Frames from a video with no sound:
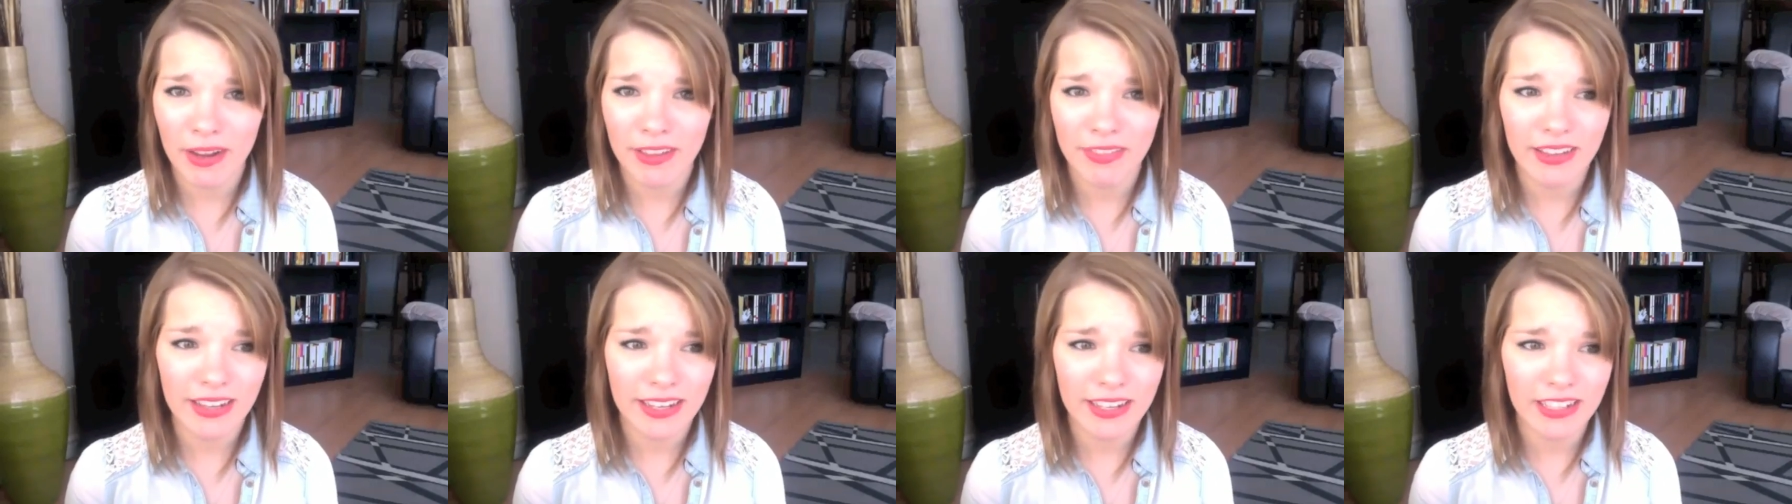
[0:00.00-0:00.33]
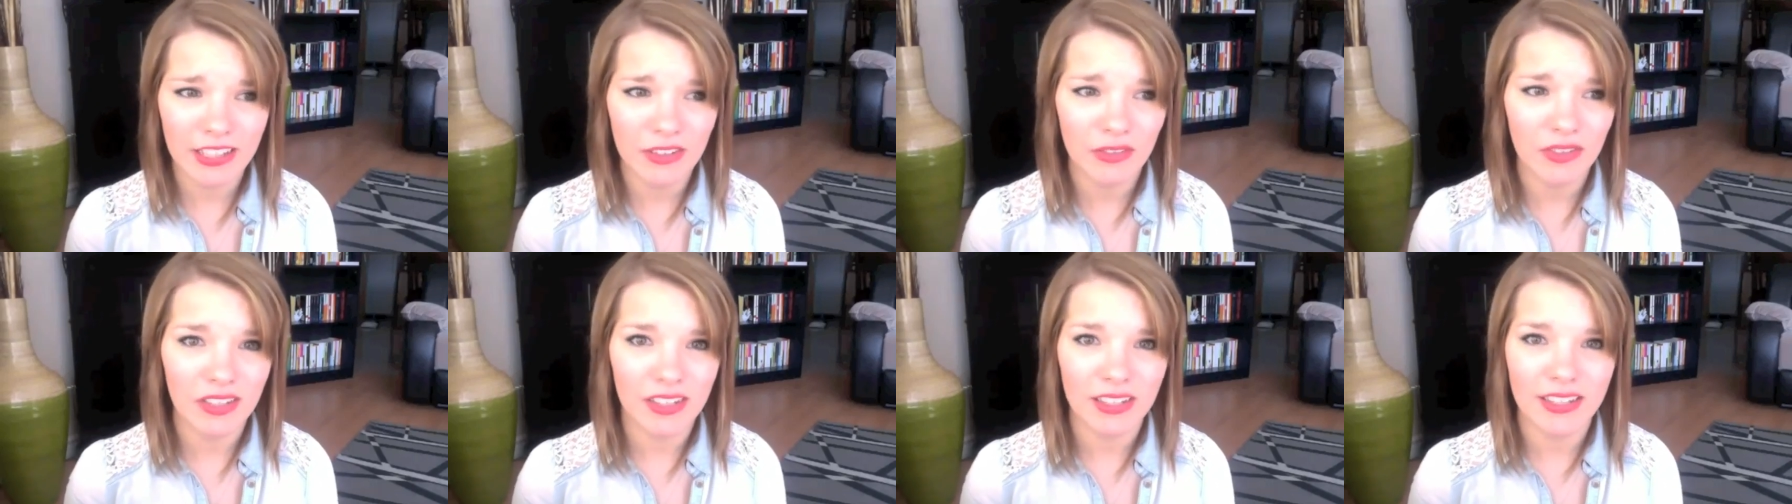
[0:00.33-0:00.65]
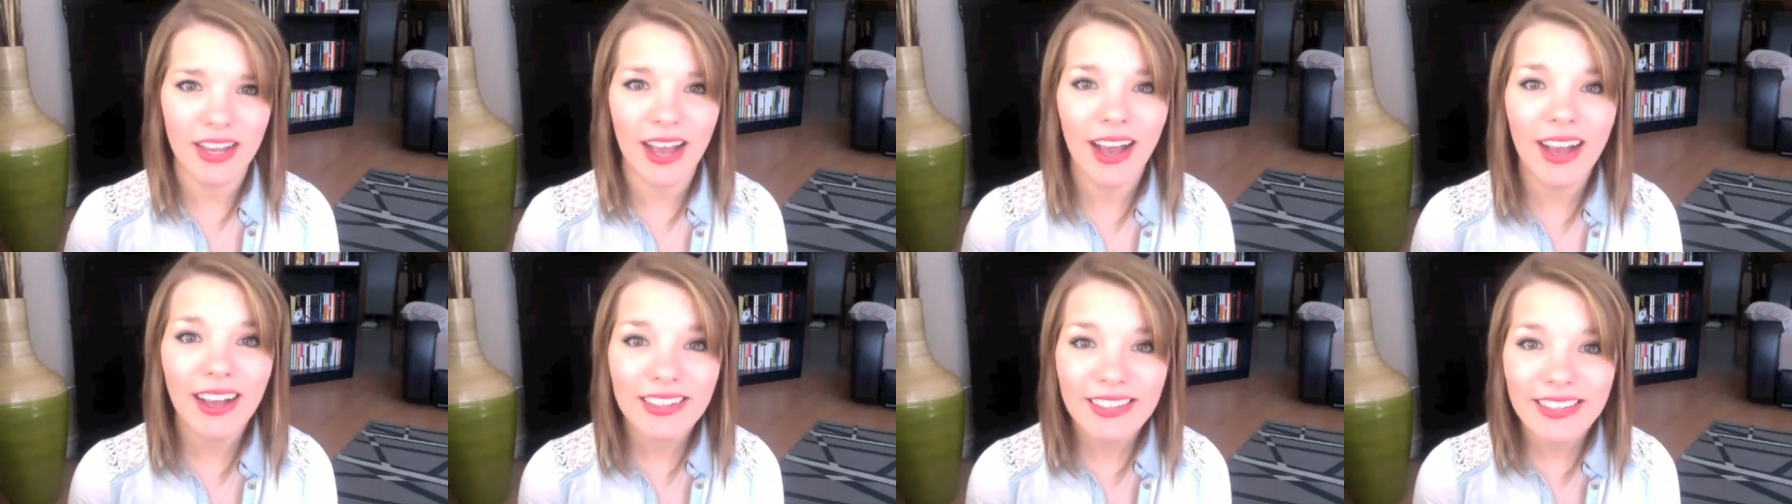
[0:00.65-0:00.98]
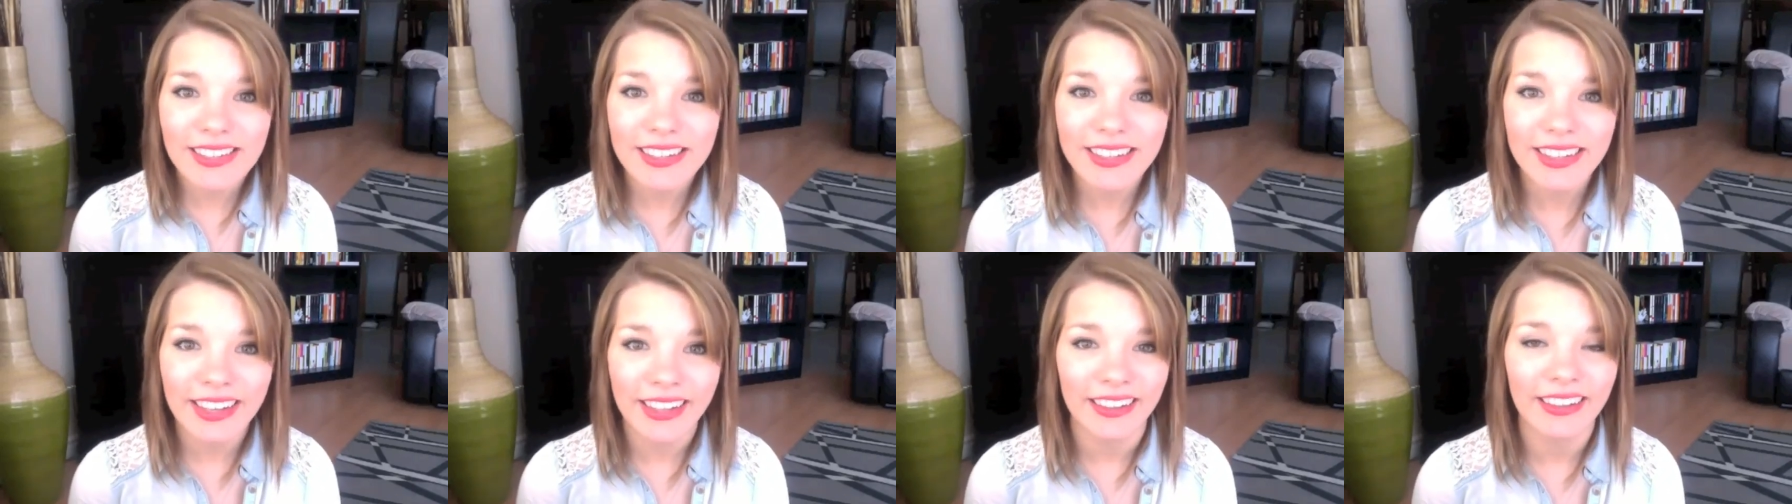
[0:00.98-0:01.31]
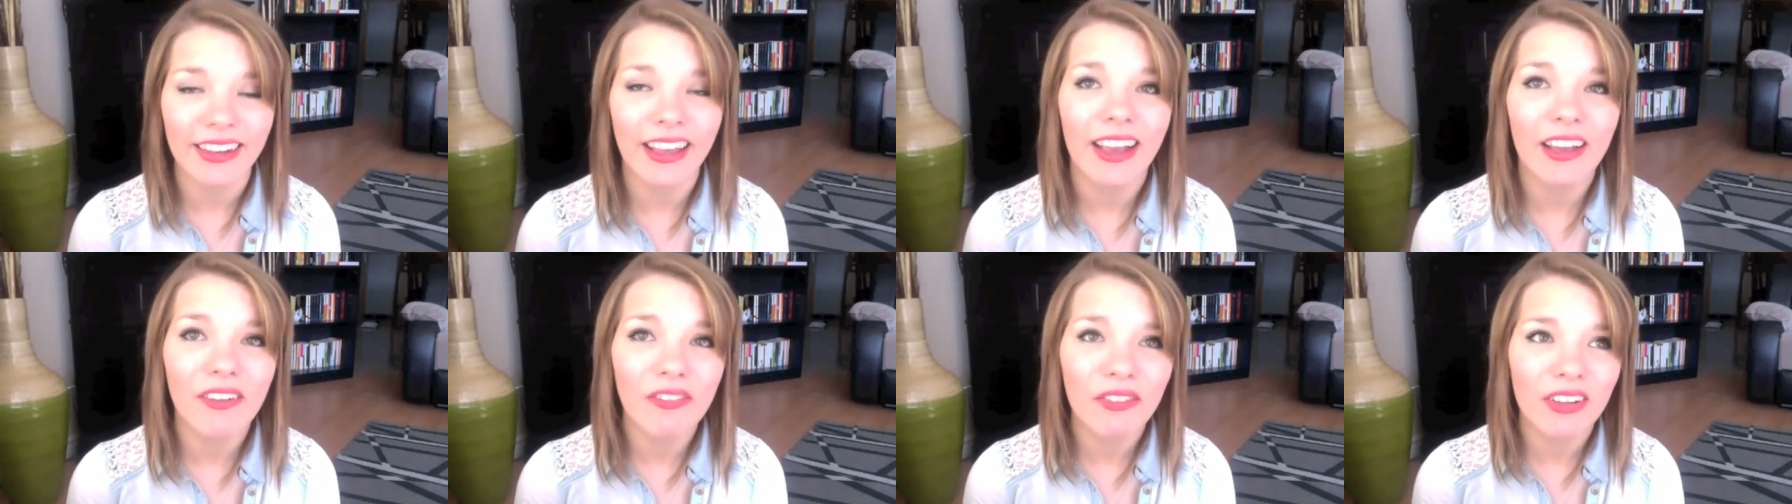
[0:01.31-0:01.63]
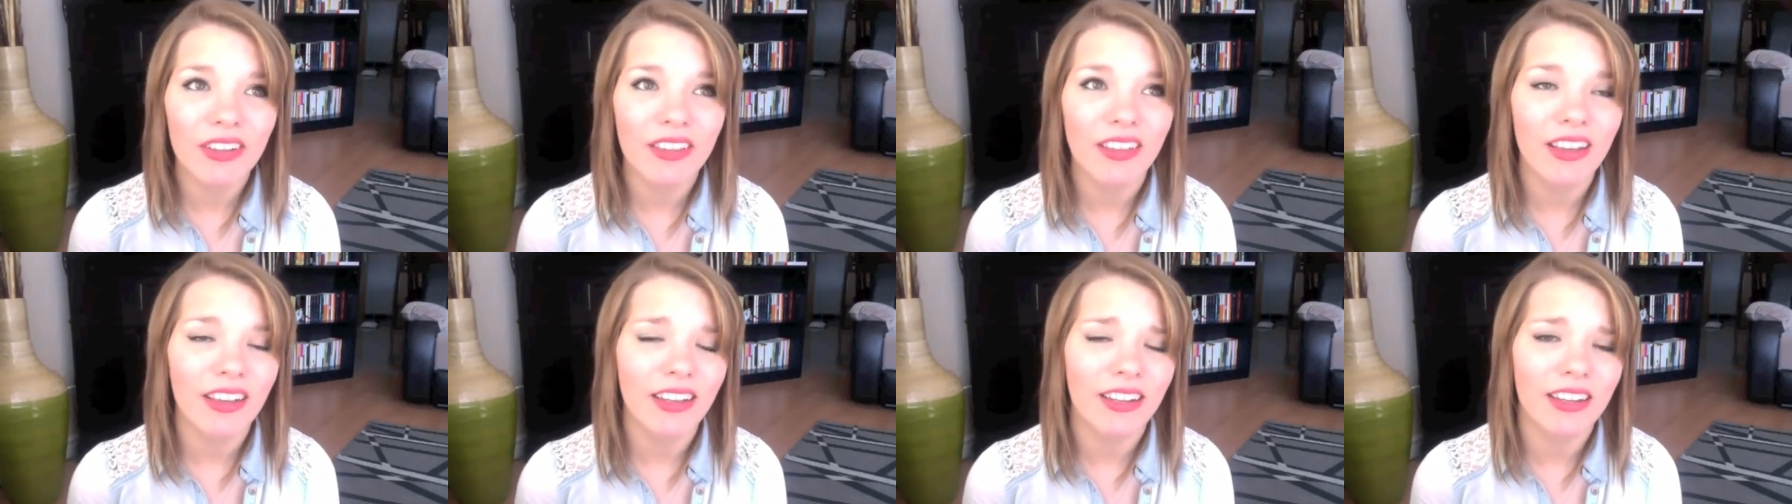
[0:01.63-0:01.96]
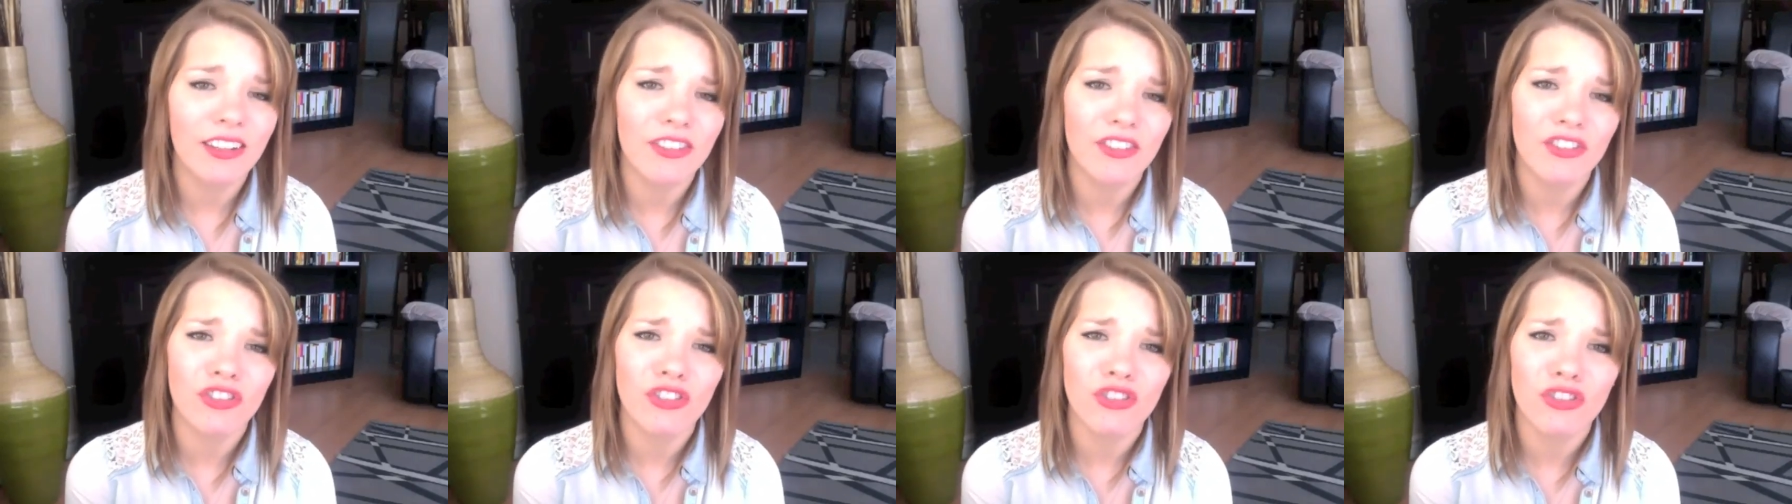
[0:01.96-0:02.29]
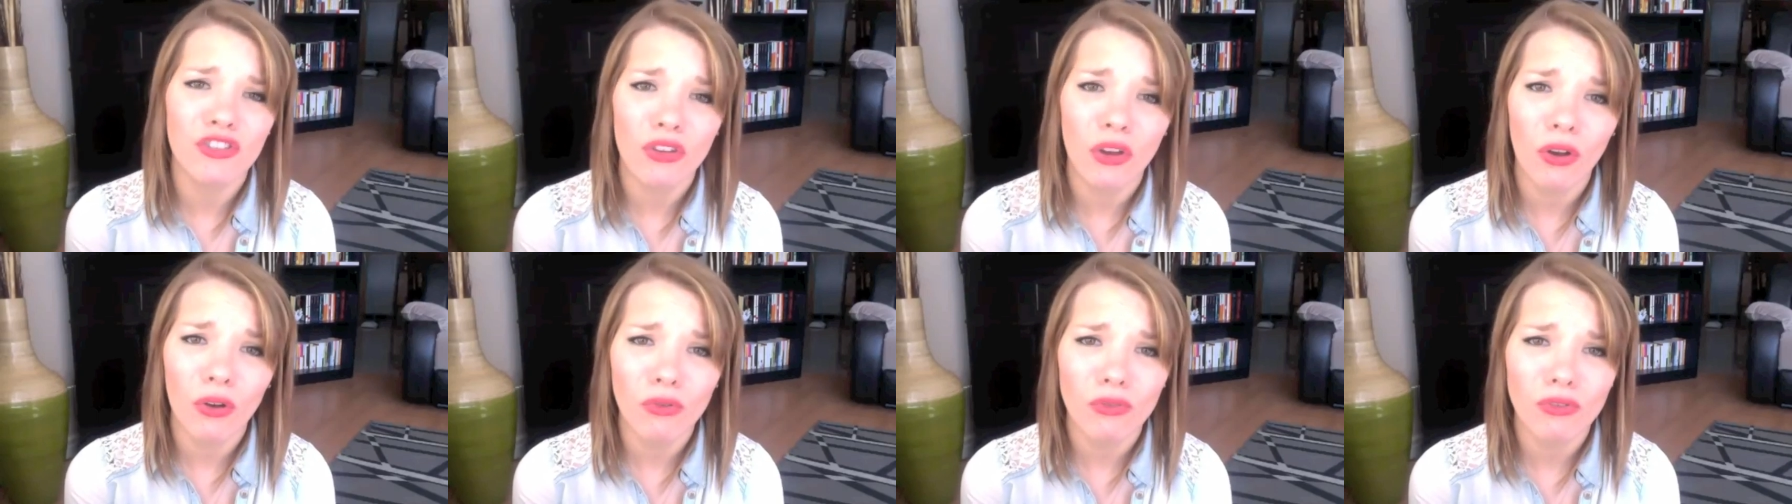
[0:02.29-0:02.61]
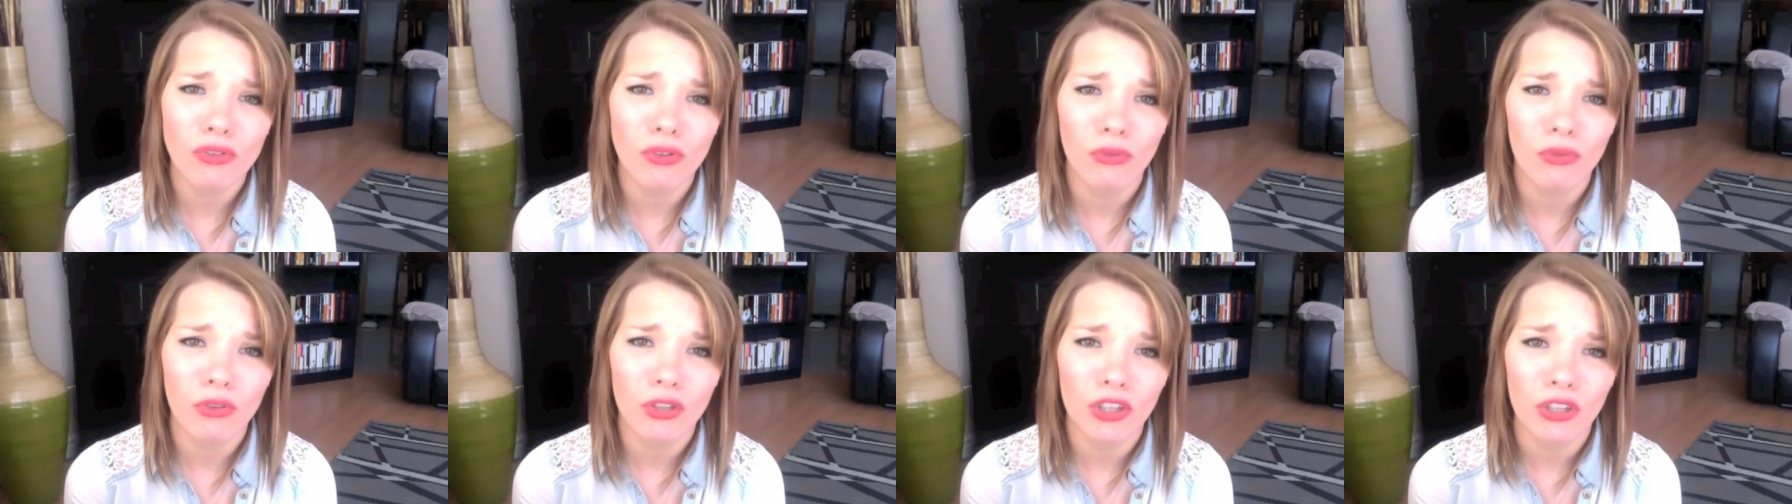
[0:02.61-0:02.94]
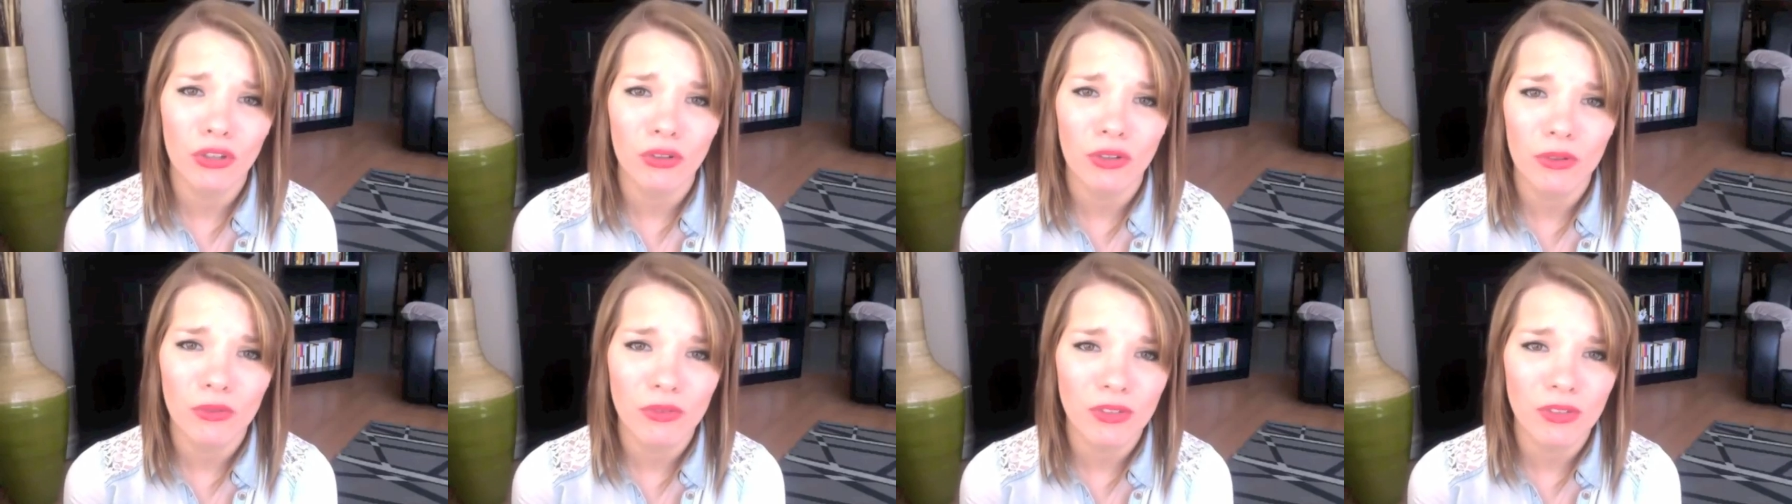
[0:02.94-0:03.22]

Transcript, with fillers: I think he's fantastic in everything, and he's so, so cute.